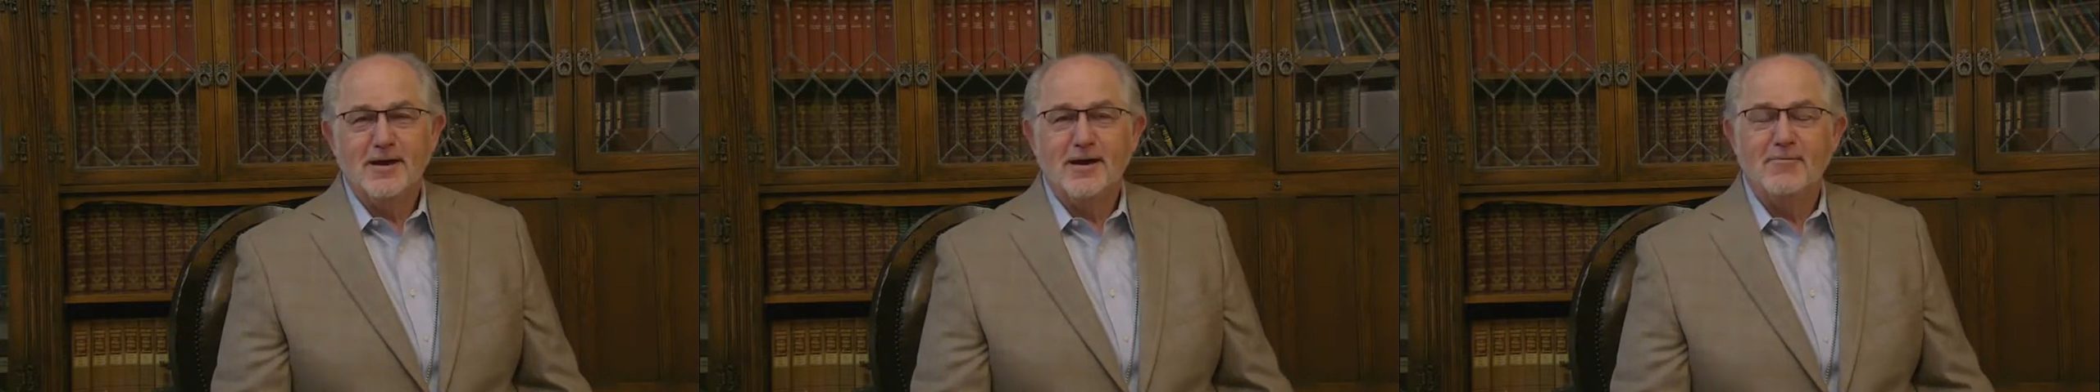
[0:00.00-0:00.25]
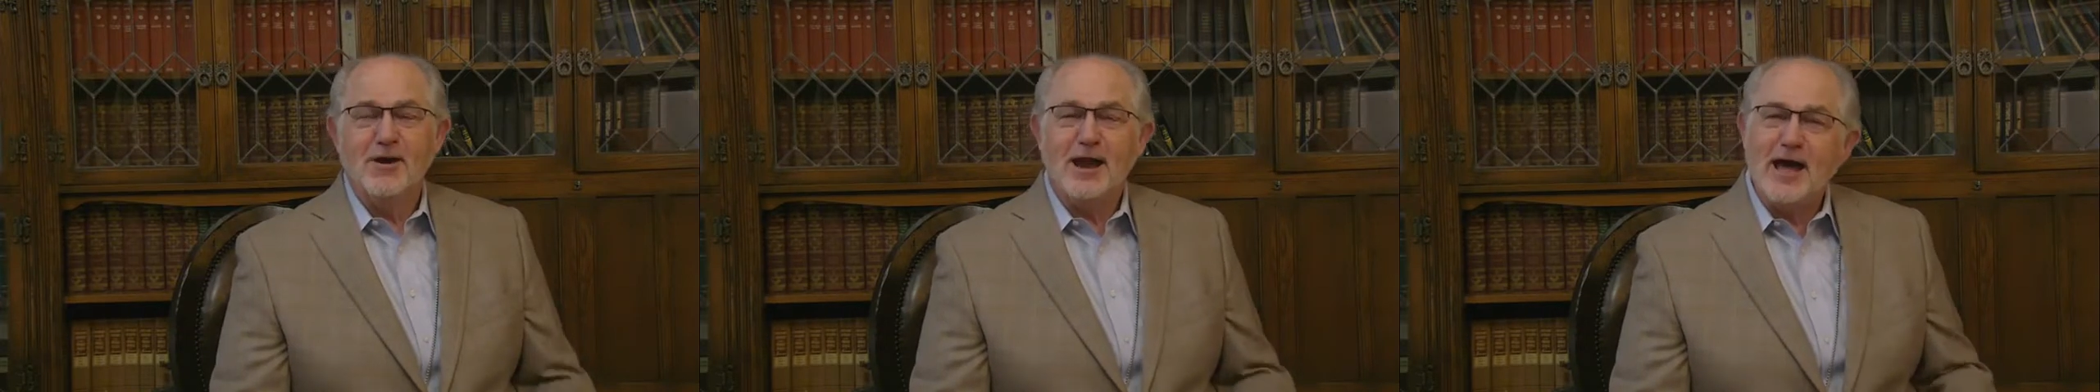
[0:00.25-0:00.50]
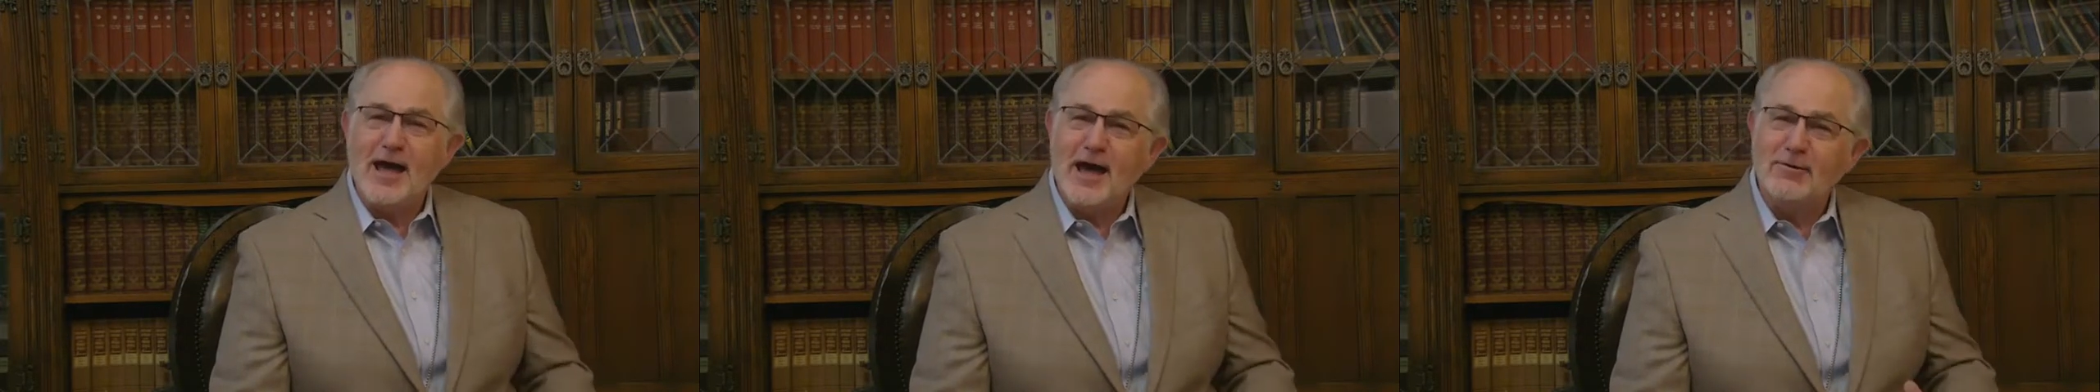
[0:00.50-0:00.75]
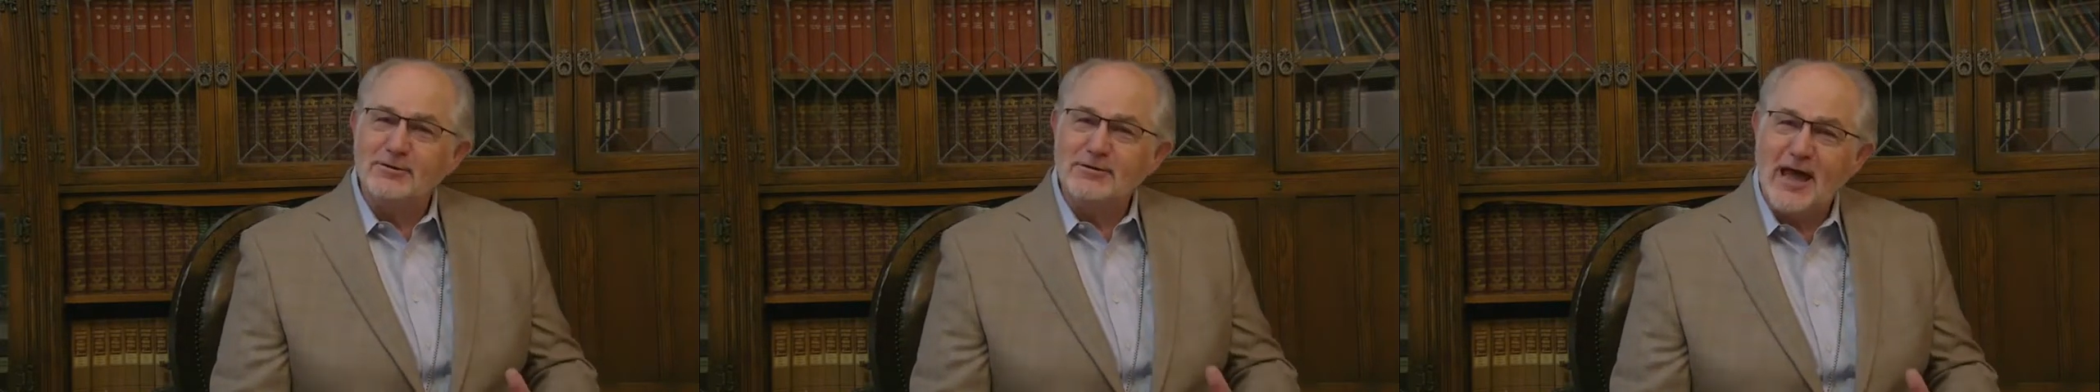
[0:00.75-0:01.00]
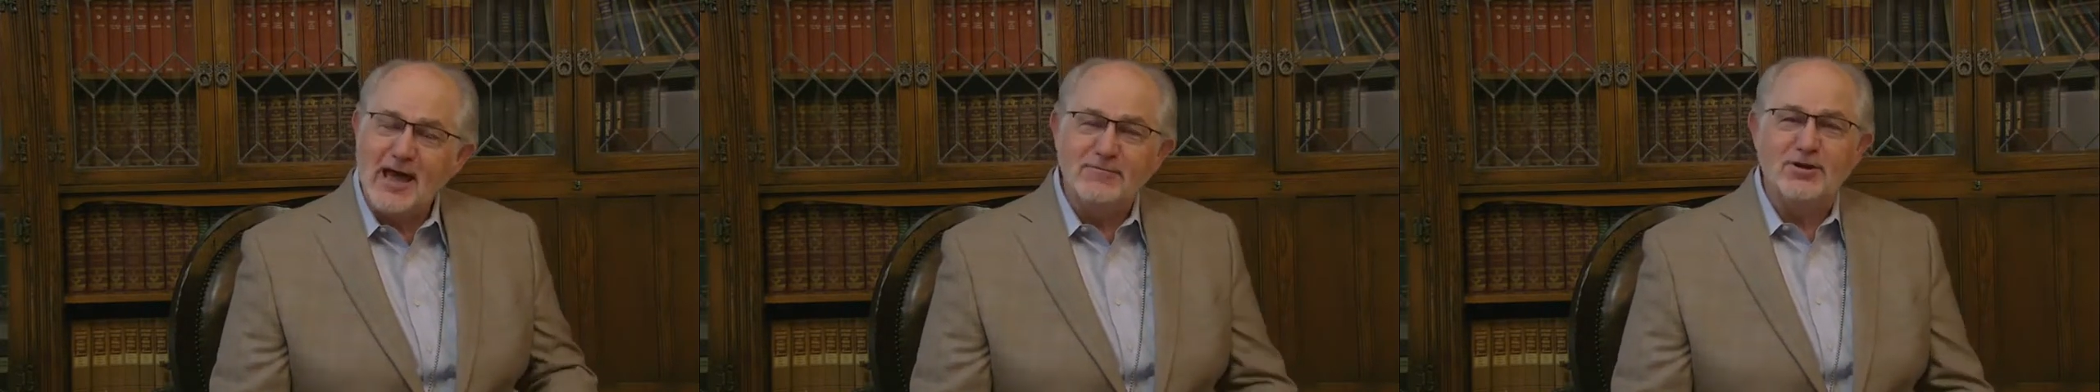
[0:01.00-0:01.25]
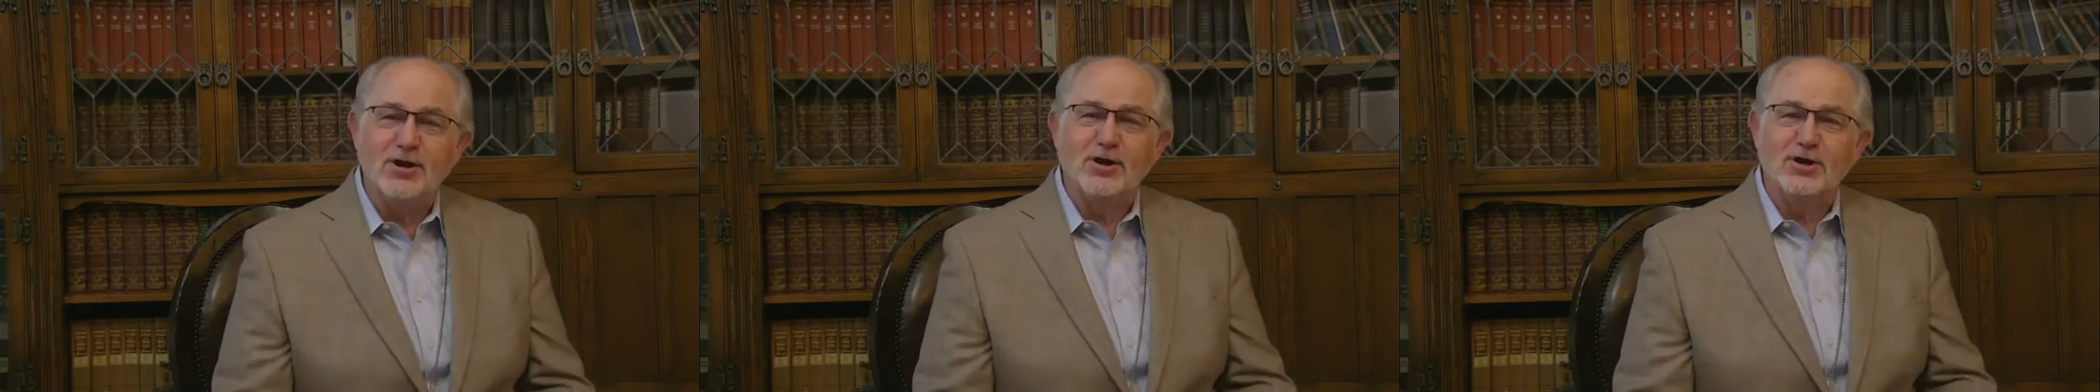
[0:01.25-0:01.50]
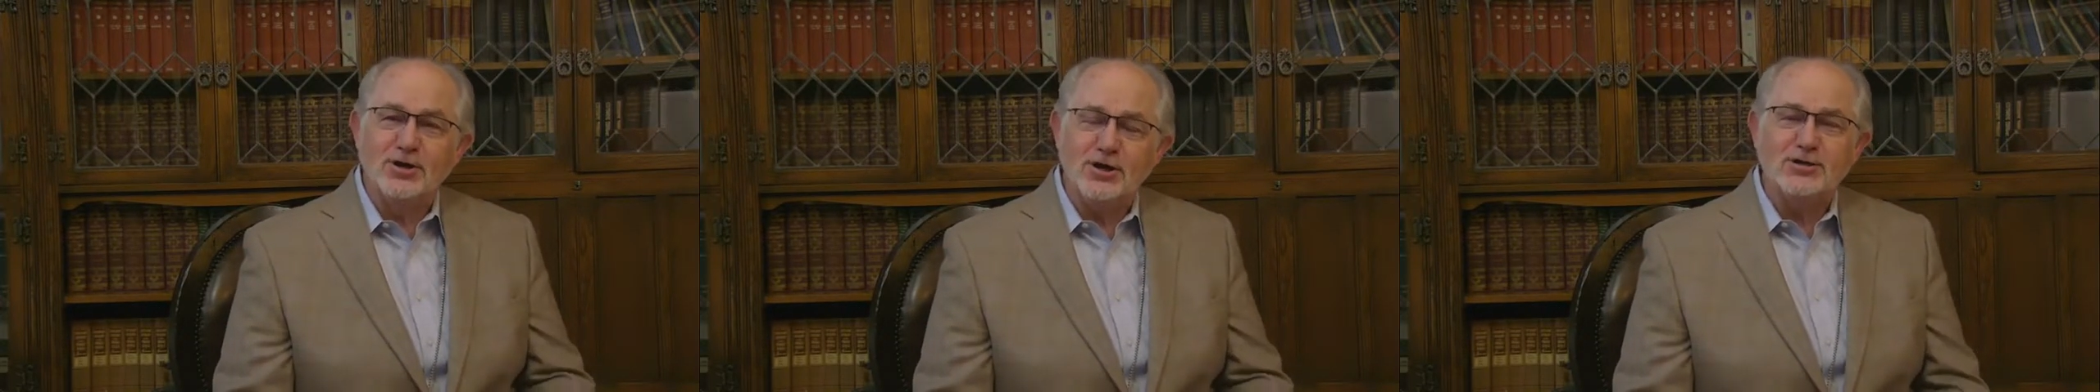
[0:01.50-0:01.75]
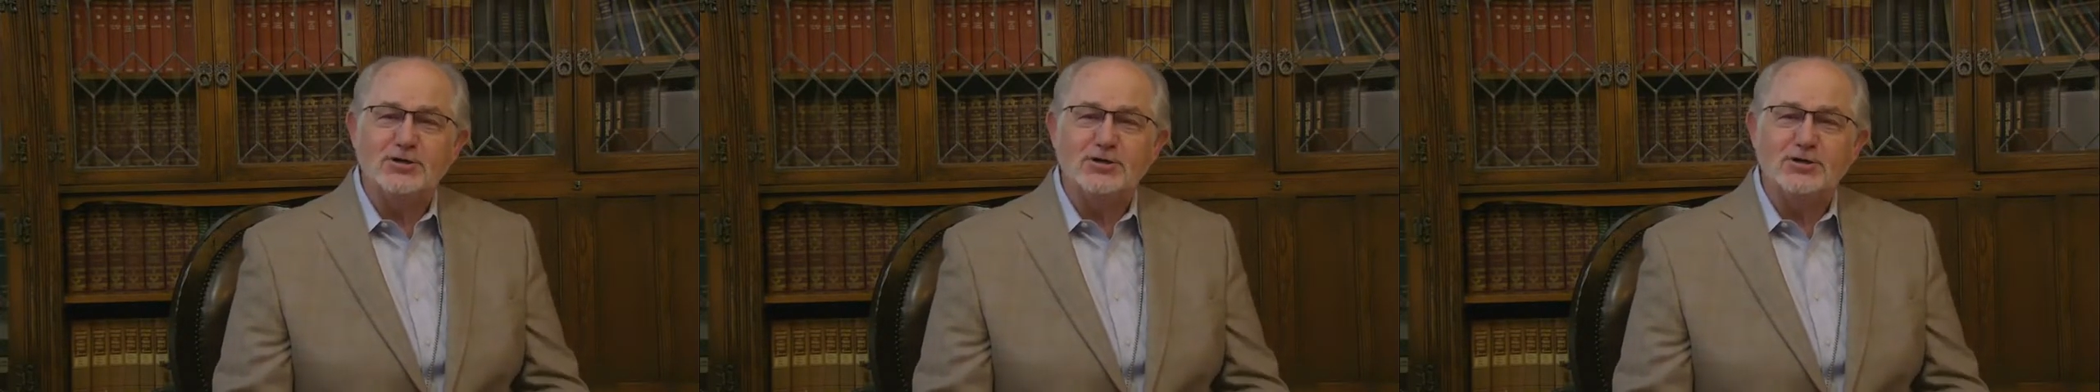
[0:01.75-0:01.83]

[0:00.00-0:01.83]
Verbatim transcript: Well, I was having a good